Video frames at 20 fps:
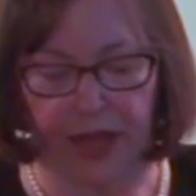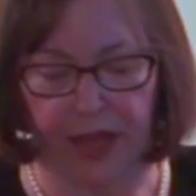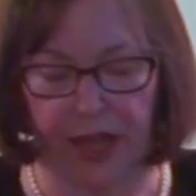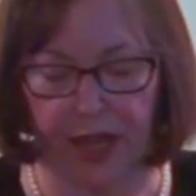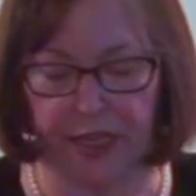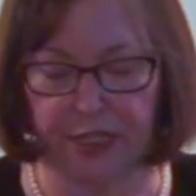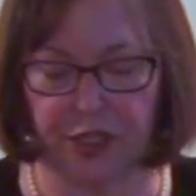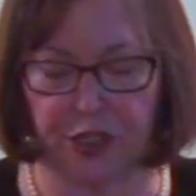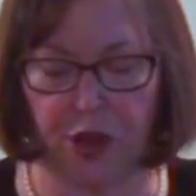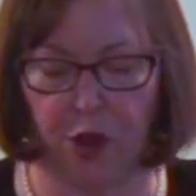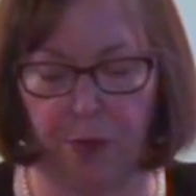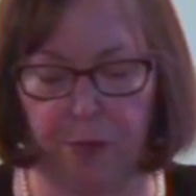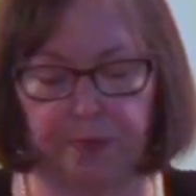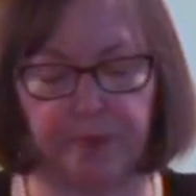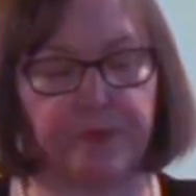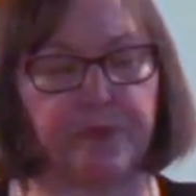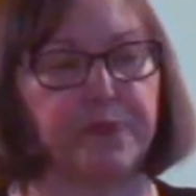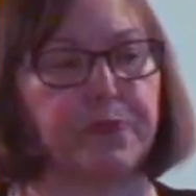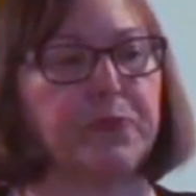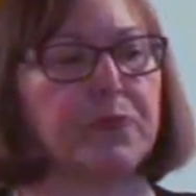Uh, so
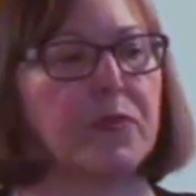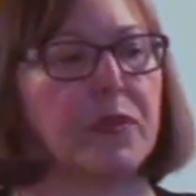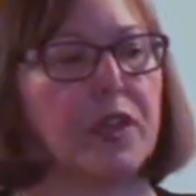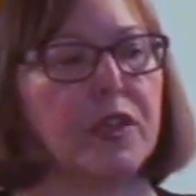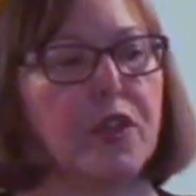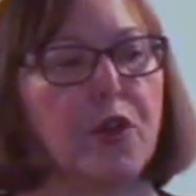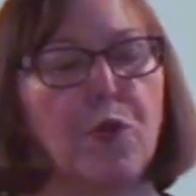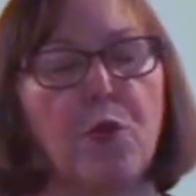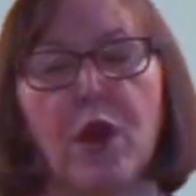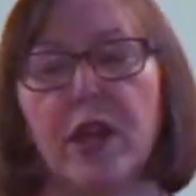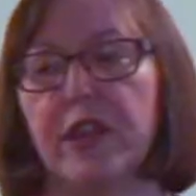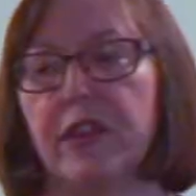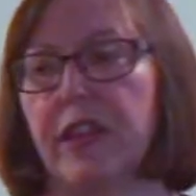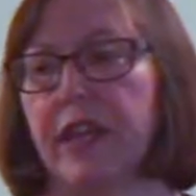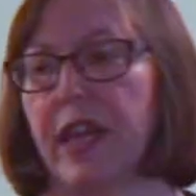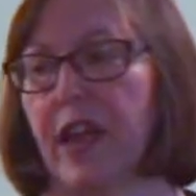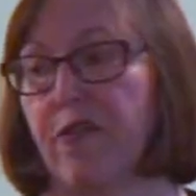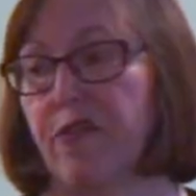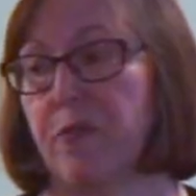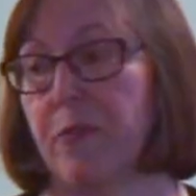the one
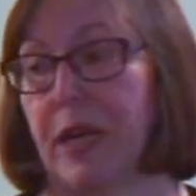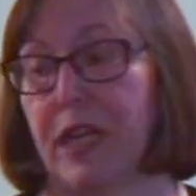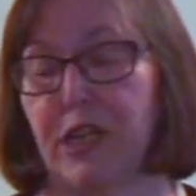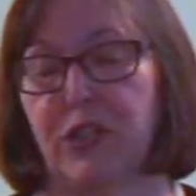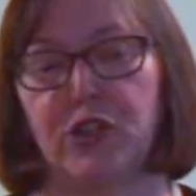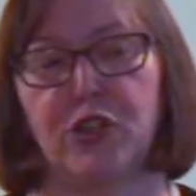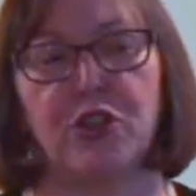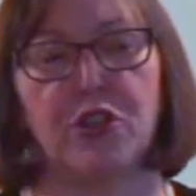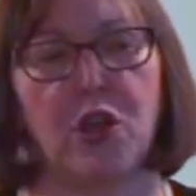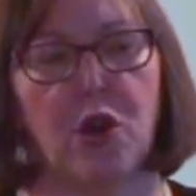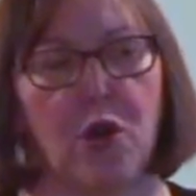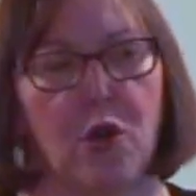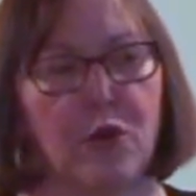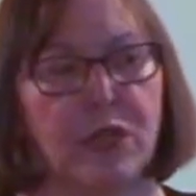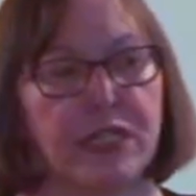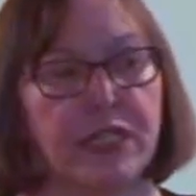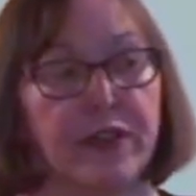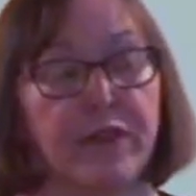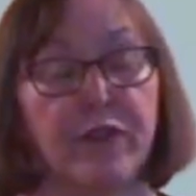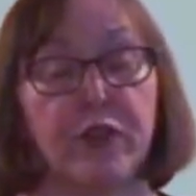thing everybody should know
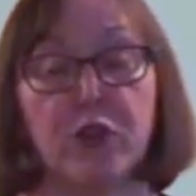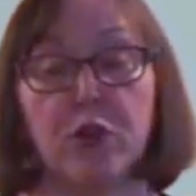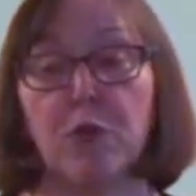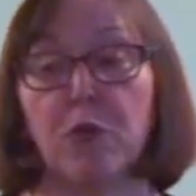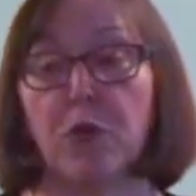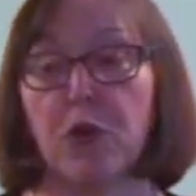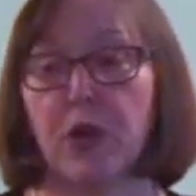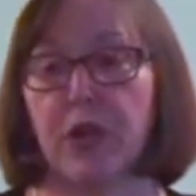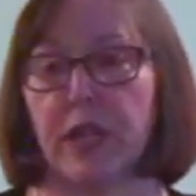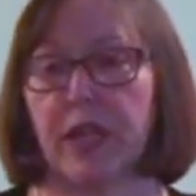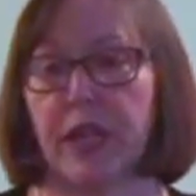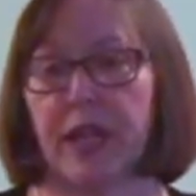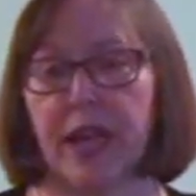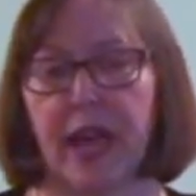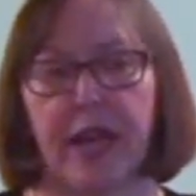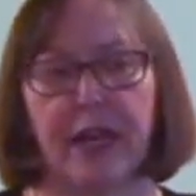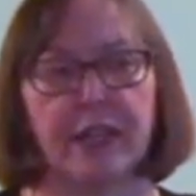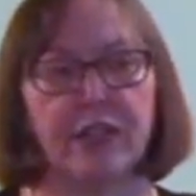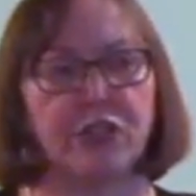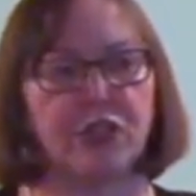is if you're working
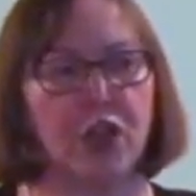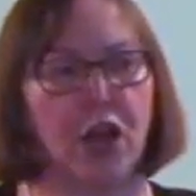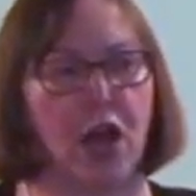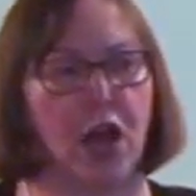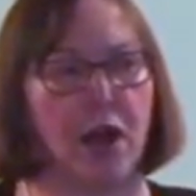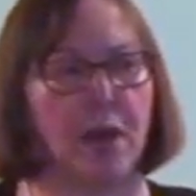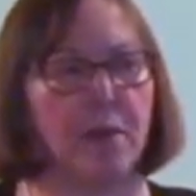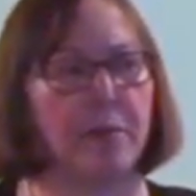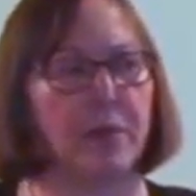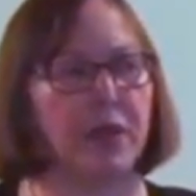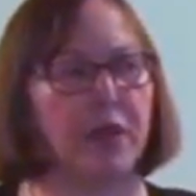at a job